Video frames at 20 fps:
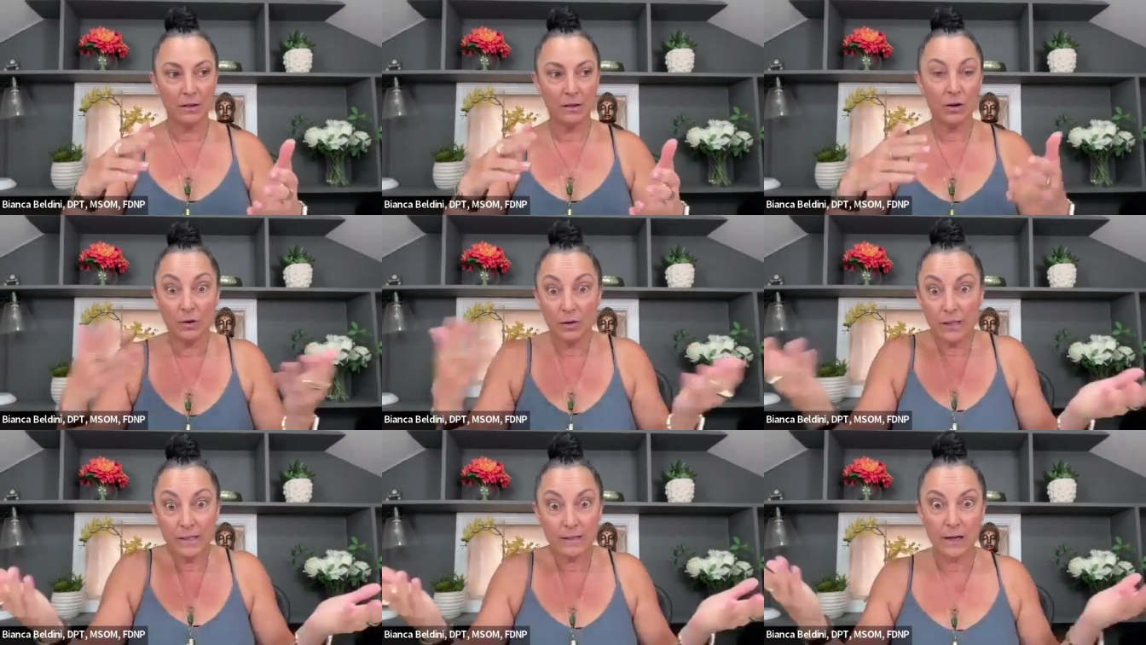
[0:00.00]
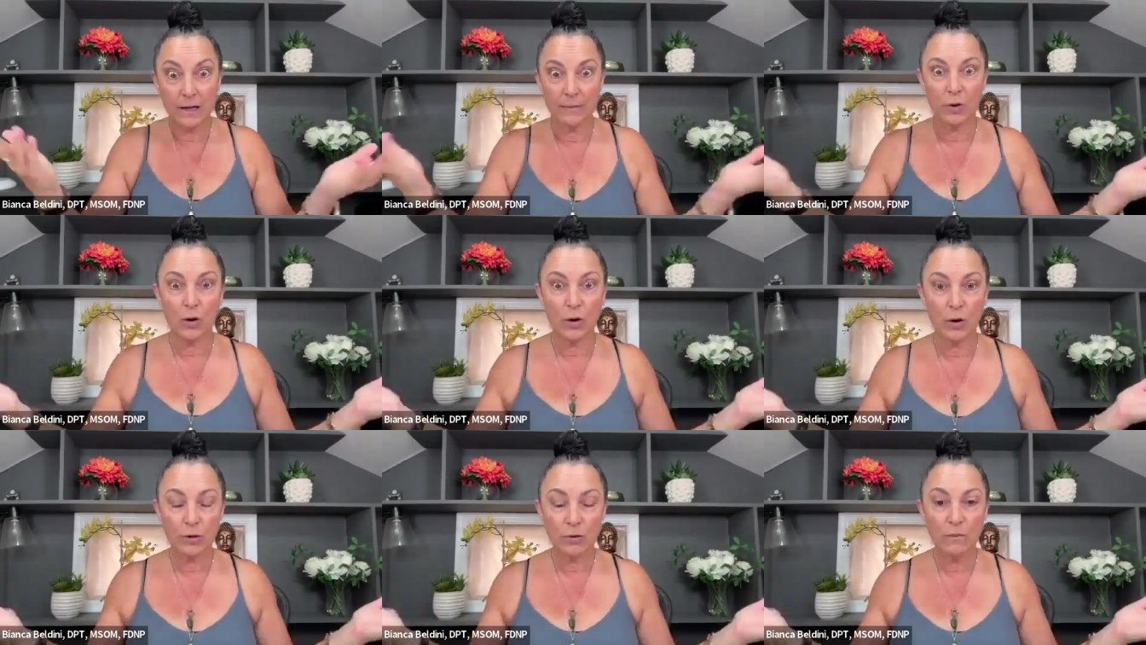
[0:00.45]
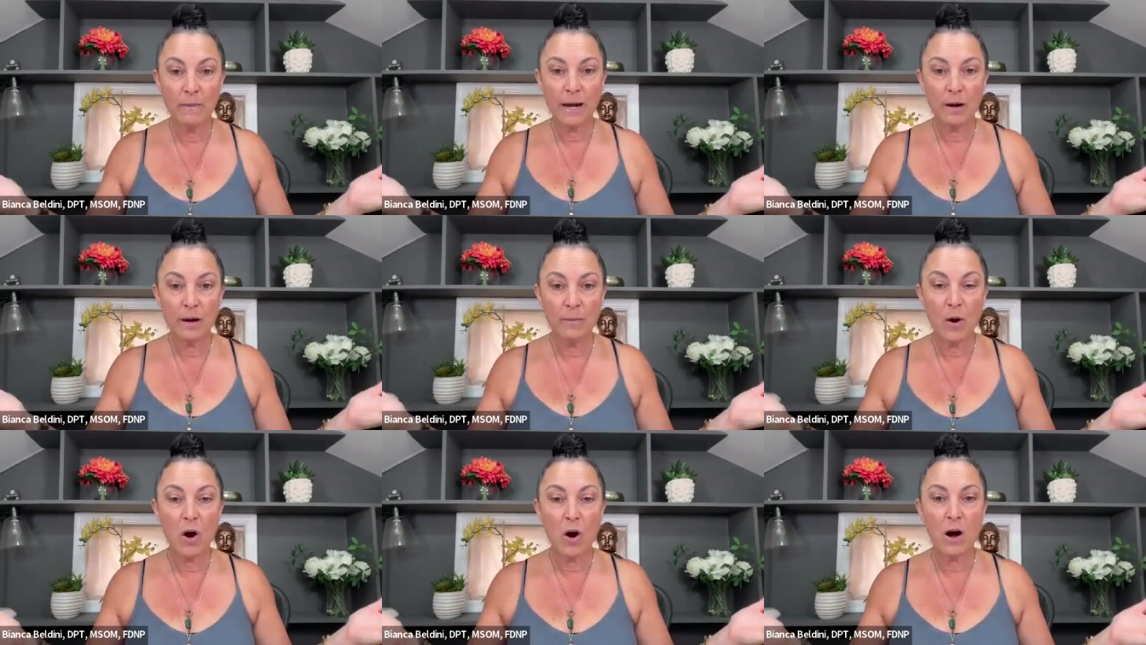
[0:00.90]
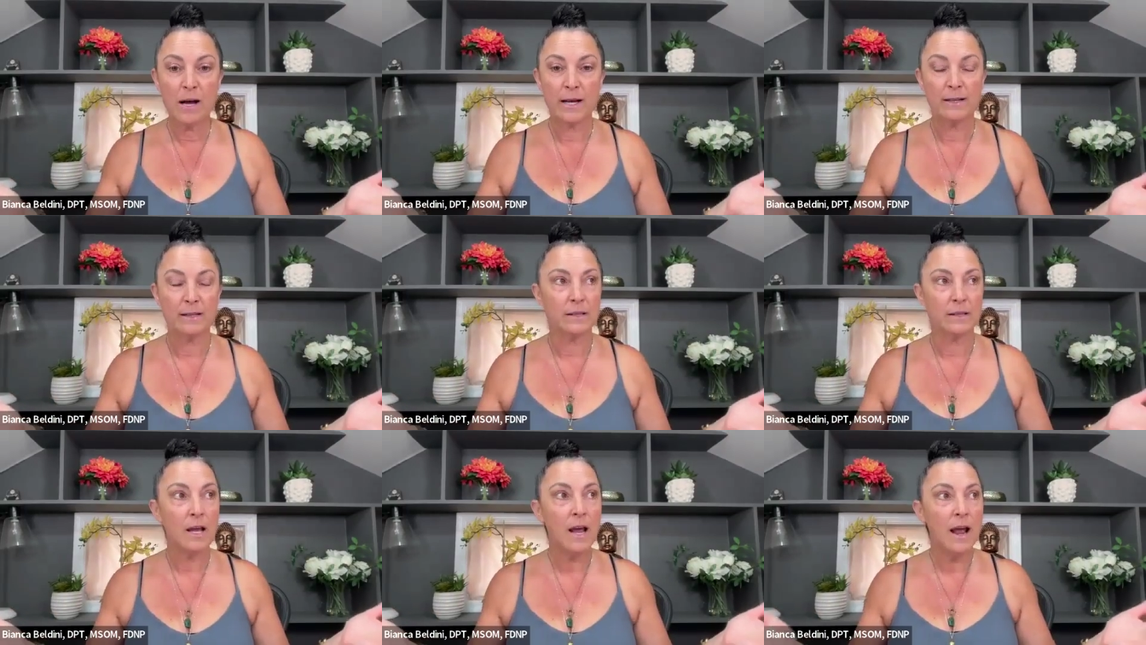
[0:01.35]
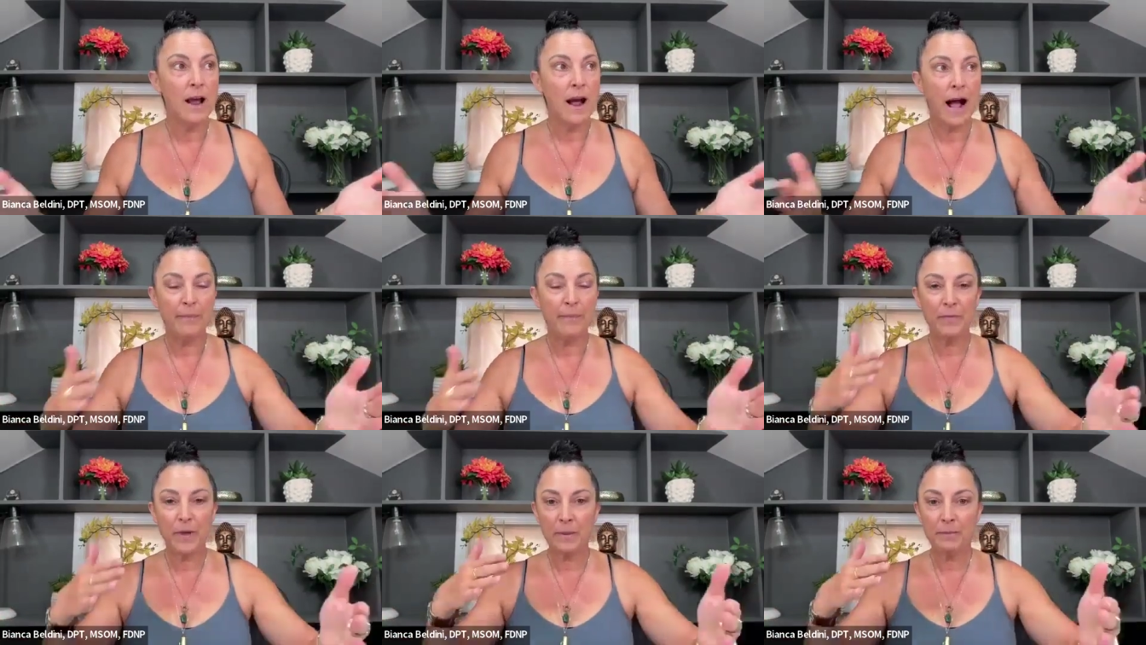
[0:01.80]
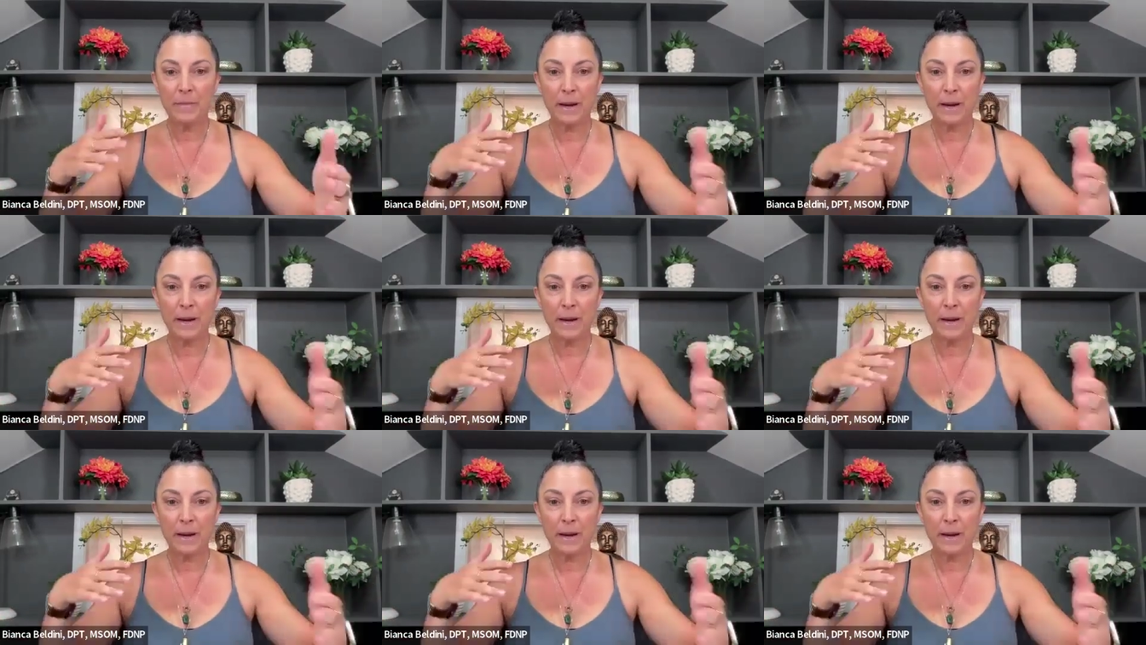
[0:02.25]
listen, I'm going through menopause. My